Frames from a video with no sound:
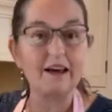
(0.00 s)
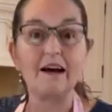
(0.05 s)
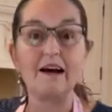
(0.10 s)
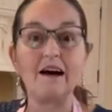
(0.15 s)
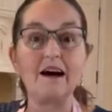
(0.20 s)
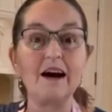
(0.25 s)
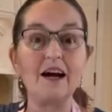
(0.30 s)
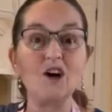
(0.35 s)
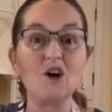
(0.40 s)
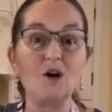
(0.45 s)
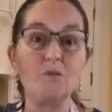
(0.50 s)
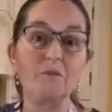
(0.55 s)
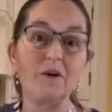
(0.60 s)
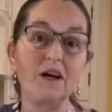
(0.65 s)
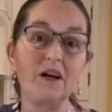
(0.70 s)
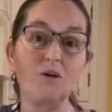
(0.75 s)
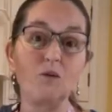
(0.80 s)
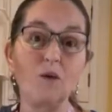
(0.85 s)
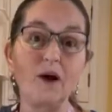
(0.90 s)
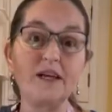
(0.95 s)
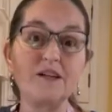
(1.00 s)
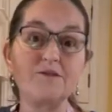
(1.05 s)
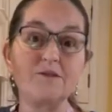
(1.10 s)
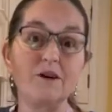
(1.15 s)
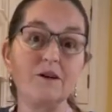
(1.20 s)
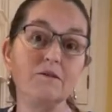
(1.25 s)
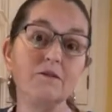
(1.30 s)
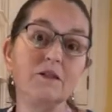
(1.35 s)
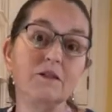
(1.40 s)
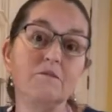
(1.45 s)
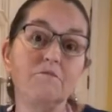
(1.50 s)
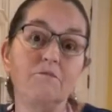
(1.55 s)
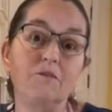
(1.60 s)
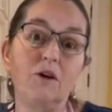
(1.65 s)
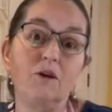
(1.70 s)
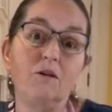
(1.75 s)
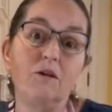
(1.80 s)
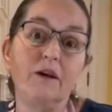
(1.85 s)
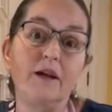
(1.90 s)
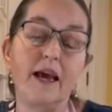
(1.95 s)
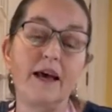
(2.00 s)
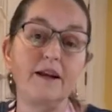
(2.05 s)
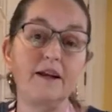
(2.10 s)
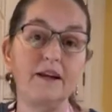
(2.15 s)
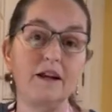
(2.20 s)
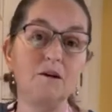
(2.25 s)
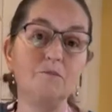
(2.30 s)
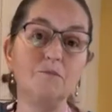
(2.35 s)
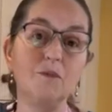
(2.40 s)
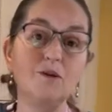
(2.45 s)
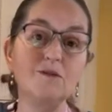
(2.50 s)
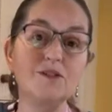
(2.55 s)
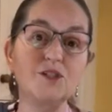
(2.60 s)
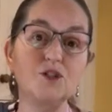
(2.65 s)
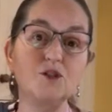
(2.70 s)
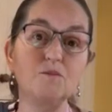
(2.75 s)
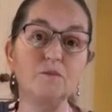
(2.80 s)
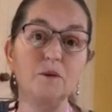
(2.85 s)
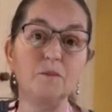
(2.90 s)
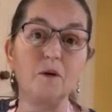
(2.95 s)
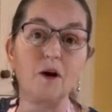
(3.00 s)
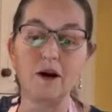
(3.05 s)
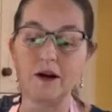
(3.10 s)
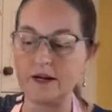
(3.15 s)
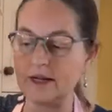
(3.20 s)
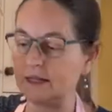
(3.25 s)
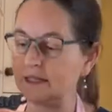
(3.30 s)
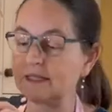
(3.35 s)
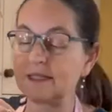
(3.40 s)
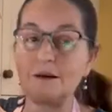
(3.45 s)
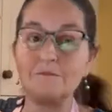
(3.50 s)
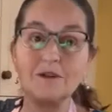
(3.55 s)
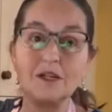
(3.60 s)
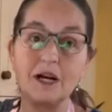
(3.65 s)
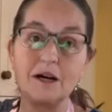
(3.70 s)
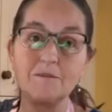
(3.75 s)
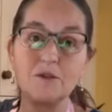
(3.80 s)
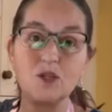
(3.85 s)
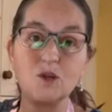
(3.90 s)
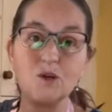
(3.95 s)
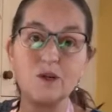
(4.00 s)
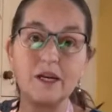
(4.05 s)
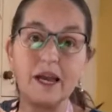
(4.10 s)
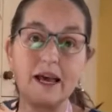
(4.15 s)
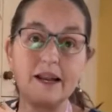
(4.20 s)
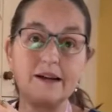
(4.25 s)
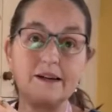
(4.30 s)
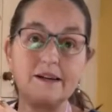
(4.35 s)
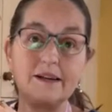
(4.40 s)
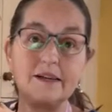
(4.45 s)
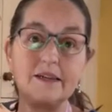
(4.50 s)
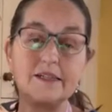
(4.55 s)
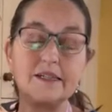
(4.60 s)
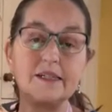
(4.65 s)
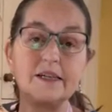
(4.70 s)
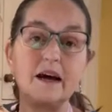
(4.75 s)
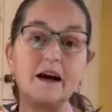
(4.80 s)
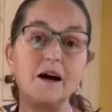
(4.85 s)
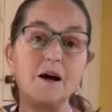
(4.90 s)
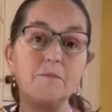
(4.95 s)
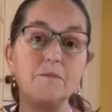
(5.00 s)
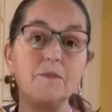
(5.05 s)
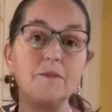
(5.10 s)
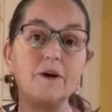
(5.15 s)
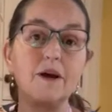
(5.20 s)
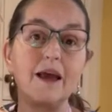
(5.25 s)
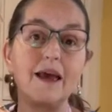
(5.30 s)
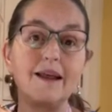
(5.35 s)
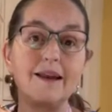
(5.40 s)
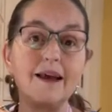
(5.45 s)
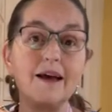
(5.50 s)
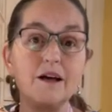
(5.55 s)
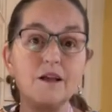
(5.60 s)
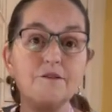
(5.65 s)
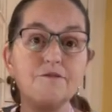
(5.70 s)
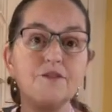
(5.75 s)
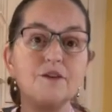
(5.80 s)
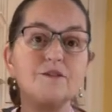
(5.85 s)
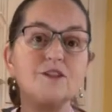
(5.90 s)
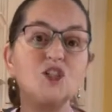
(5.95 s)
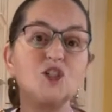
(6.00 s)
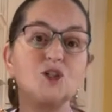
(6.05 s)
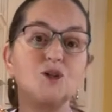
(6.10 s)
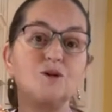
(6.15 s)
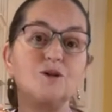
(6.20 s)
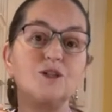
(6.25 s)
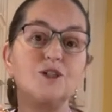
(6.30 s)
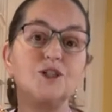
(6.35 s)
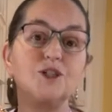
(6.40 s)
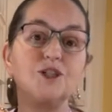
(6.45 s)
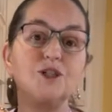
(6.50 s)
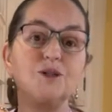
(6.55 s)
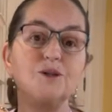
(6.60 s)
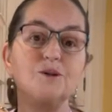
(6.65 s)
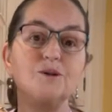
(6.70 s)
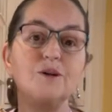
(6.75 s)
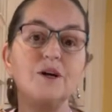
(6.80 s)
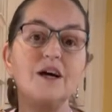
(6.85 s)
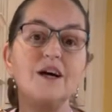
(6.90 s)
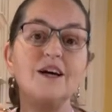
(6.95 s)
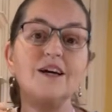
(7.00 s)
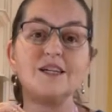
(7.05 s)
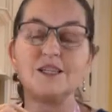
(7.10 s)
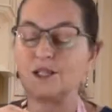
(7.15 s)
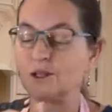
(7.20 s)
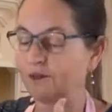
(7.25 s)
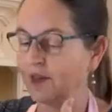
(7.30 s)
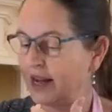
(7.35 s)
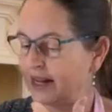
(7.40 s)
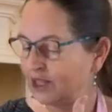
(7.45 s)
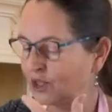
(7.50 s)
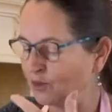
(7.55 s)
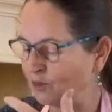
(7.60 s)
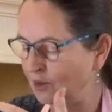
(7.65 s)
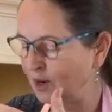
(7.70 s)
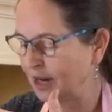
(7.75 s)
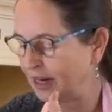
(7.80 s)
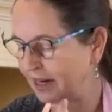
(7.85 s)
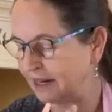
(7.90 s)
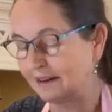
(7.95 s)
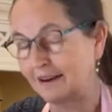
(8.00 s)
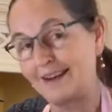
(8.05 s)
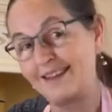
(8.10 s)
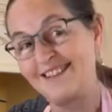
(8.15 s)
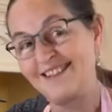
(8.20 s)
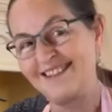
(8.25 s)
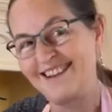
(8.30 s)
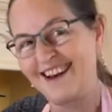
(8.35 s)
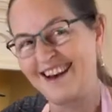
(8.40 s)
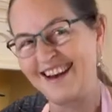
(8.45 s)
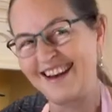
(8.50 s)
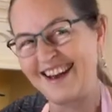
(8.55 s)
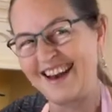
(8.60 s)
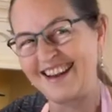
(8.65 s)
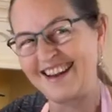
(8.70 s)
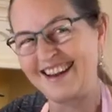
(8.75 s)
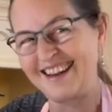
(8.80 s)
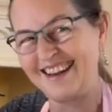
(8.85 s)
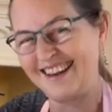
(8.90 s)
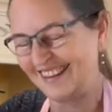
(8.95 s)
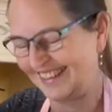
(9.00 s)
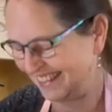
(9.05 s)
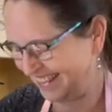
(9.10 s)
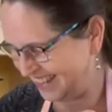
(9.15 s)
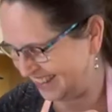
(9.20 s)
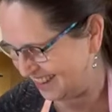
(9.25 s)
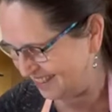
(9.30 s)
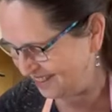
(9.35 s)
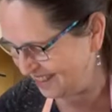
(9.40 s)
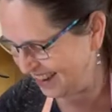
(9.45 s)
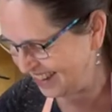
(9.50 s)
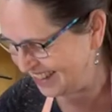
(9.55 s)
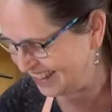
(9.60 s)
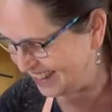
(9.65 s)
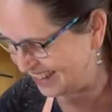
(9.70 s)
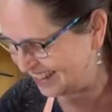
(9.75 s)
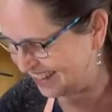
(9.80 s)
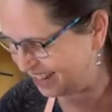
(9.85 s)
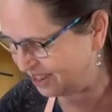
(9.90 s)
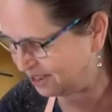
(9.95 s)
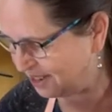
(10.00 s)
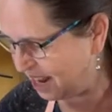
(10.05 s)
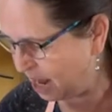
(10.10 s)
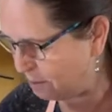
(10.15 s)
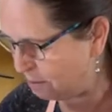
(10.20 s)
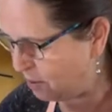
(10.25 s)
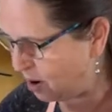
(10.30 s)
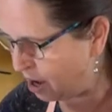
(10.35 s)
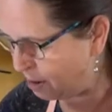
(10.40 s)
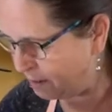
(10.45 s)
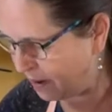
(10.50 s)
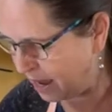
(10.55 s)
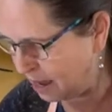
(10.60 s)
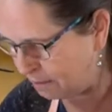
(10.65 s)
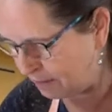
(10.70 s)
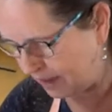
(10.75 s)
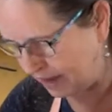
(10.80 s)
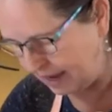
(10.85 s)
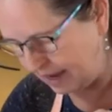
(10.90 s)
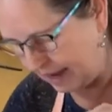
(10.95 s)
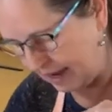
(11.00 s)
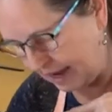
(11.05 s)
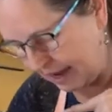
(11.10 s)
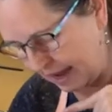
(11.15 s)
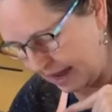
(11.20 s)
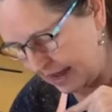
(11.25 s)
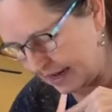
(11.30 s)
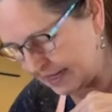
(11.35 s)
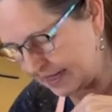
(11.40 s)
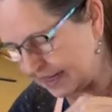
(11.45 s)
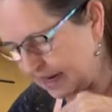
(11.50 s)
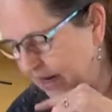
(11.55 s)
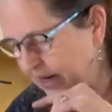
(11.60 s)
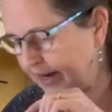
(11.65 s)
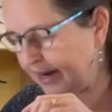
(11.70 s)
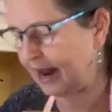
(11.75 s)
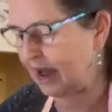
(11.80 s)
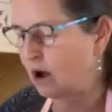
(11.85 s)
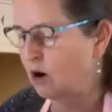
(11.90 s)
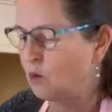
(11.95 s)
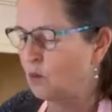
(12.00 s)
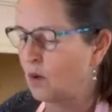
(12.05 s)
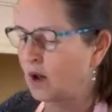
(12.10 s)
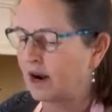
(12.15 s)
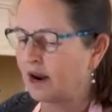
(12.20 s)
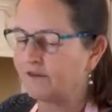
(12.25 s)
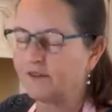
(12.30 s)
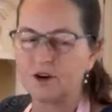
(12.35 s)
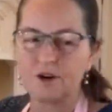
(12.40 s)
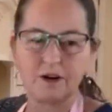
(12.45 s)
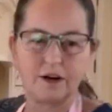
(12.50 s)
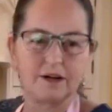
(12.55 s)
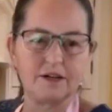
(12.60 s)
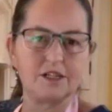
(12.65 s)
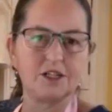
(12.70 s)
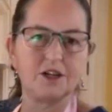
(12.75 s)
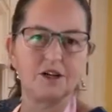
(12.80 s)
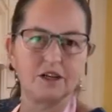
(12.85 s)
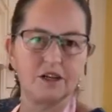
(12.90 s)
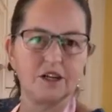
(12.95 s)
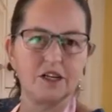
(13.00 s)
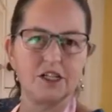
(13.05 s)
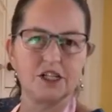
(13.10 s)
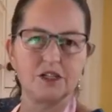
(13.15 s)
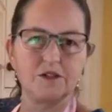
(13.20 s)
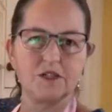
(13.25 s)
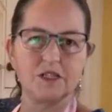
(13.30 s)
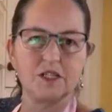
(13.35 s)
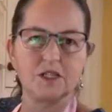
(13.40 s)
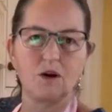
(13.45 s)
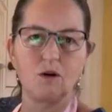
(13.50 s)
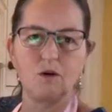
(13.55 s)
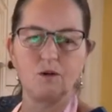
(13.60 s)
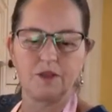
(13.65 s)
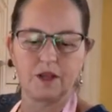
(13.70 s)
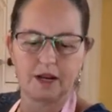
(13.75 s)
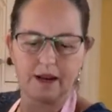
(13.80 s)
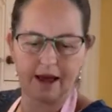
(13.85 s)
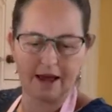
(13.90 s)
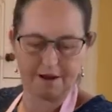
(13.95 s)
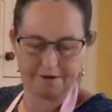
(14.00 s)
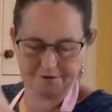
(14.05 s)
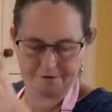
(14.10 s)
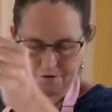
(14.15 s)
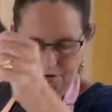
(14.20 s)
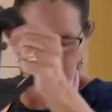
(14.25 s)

I got mine at Waitrose. You can get it at most supermarkets. Sometimes you can get it at health food stores too. So that's really nice. Hi, Adela. So nice to see your name pop up. And now what I've got, John, could you just hold the light for